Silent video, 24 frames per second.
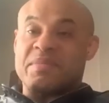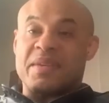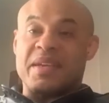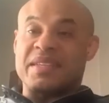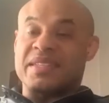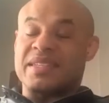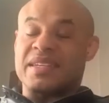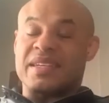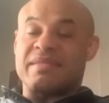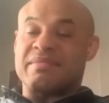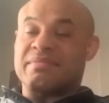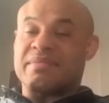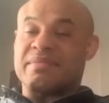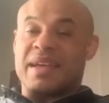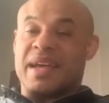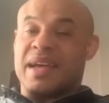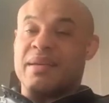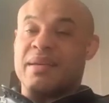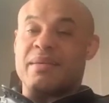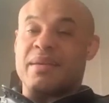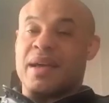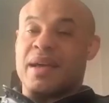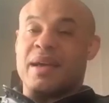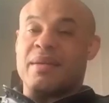he said,
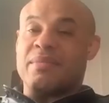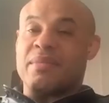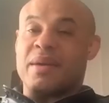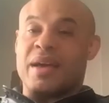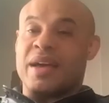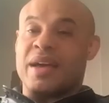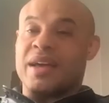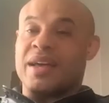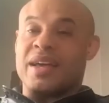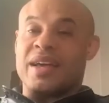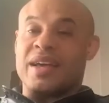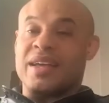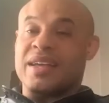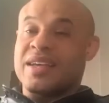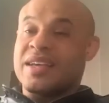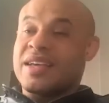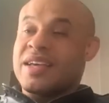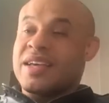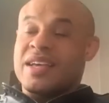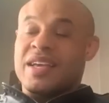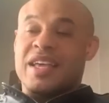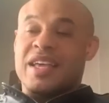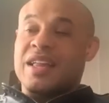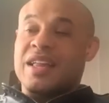
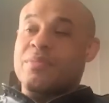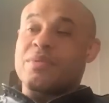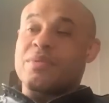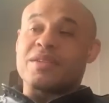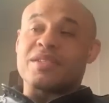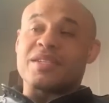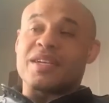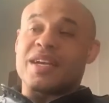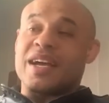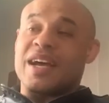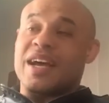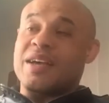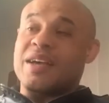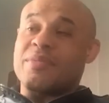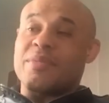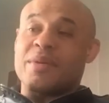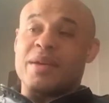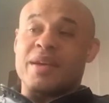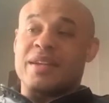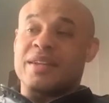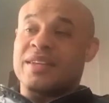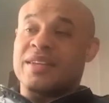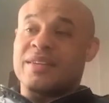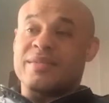Gilbert's a guy,
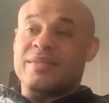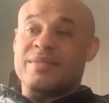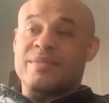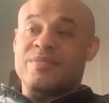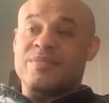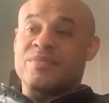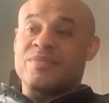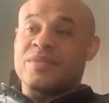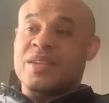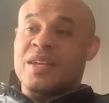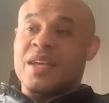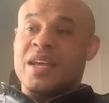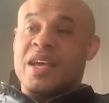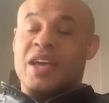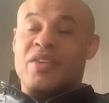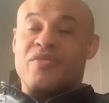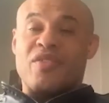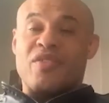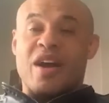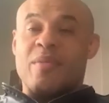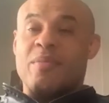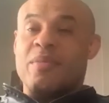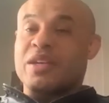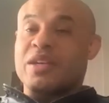man. He
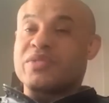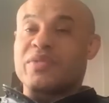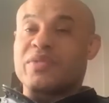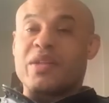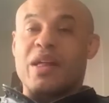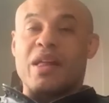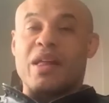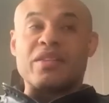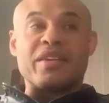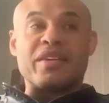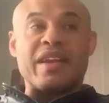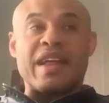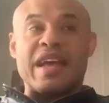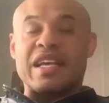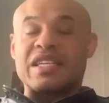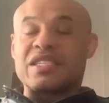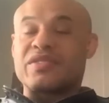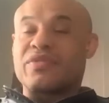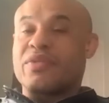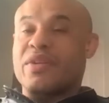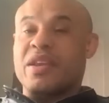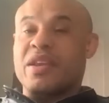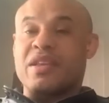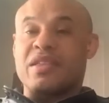fought Masvidal, didn't
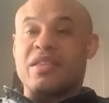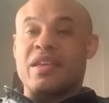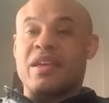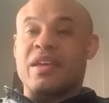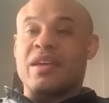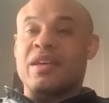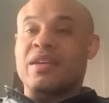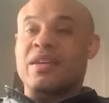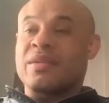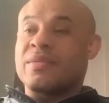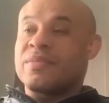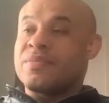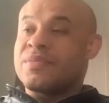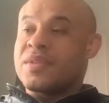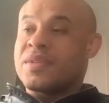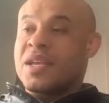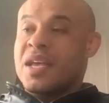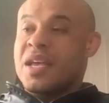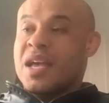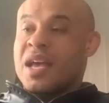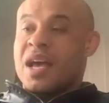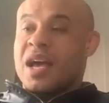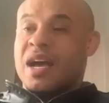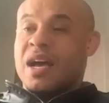ask for anything.
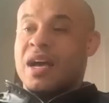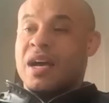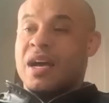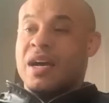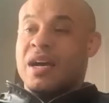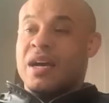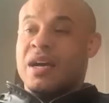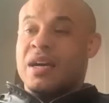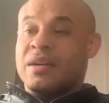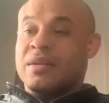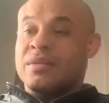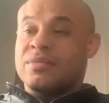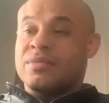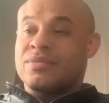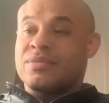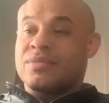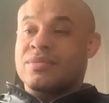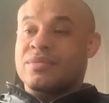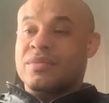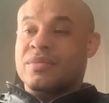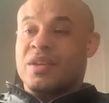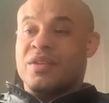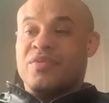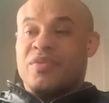
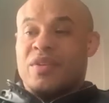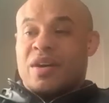He